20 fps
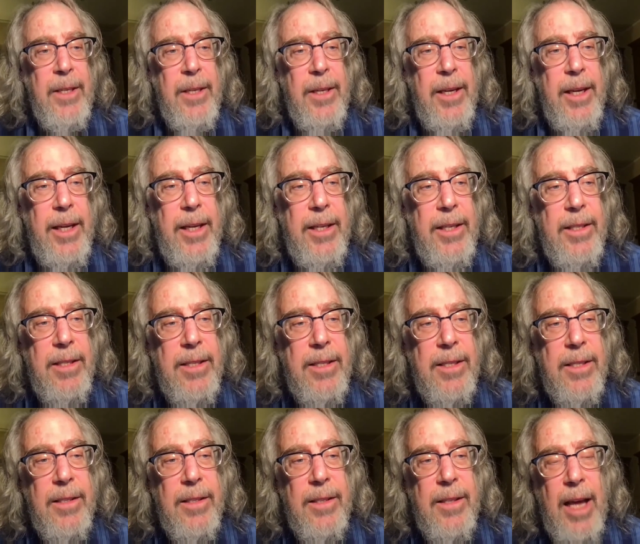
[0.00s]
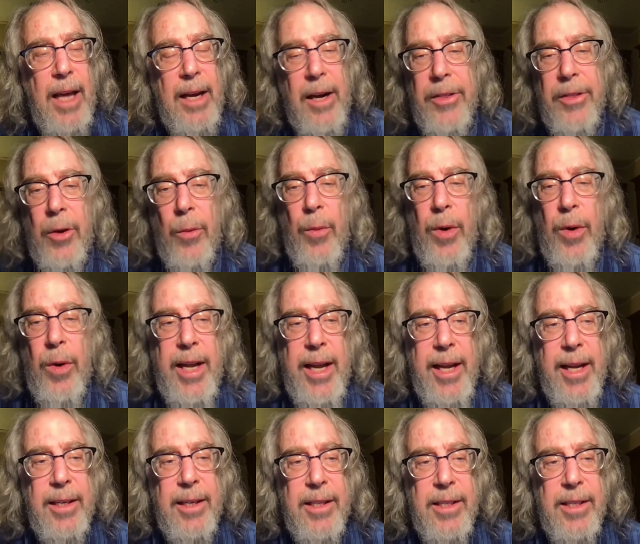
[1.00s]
is that on the one hand,